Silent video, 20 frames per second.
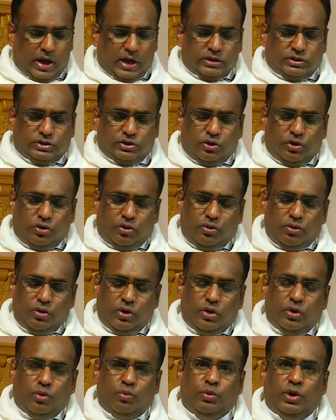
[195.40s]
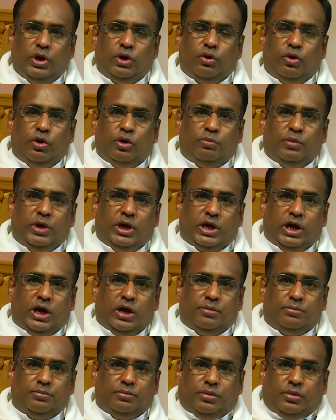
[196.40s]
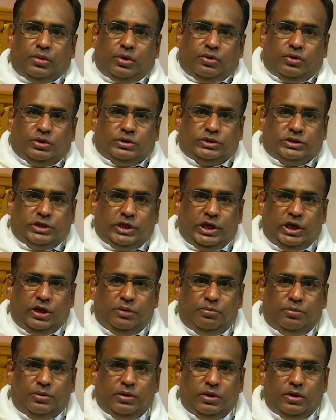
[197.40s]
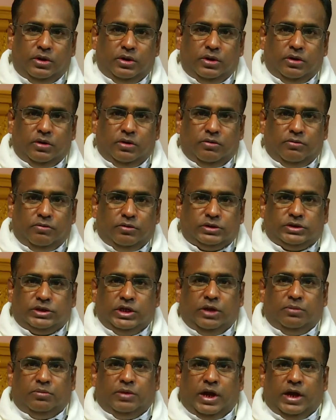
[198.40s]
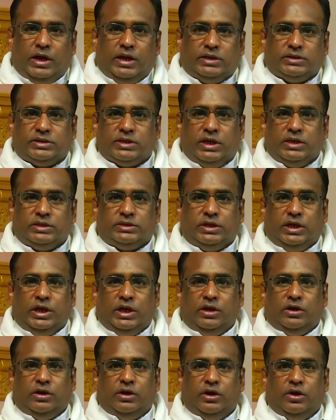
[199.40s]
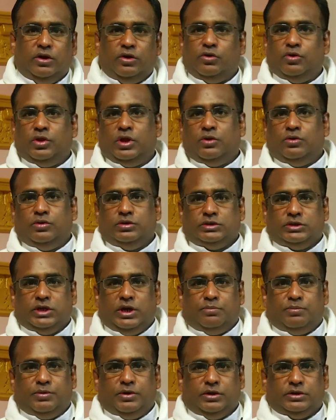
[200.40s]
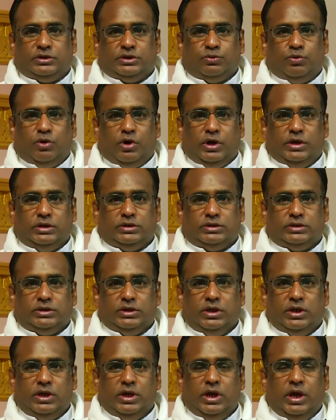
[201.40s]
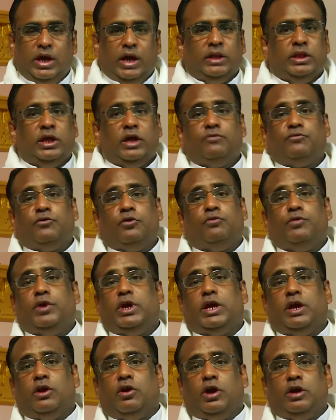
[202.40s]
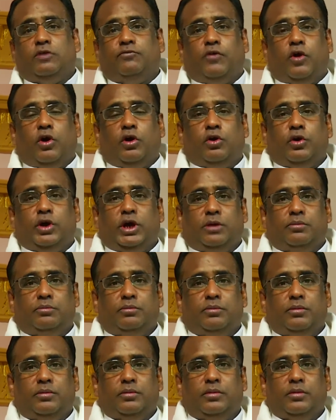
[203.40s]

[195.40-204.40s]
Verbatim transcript: And so, we don't become good sheep, sheep that is listening to the Good Shepherd's voice. And therefore, we cannot follow him